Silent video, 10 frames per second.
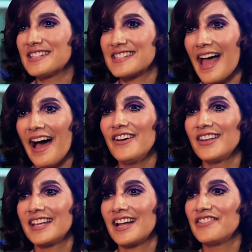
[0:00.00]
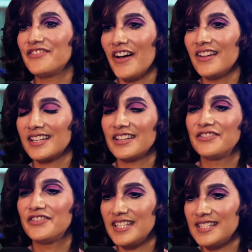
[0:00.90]
it's how like I felt like I
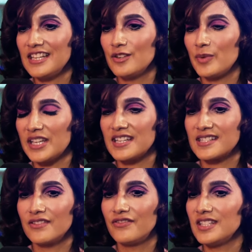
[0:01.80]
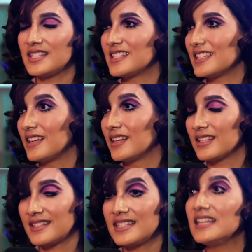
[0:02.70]
fit in because the vintage
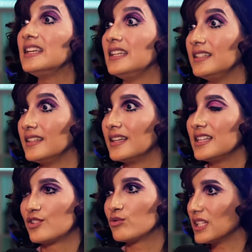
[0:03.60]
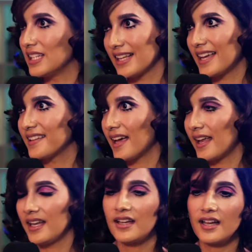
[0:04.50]
scene is really like that
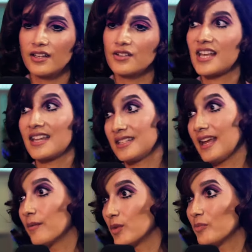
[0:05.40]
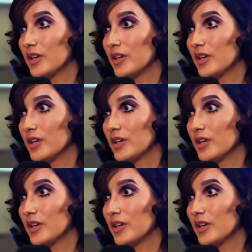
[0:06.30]
and it kind of goes hand in hand with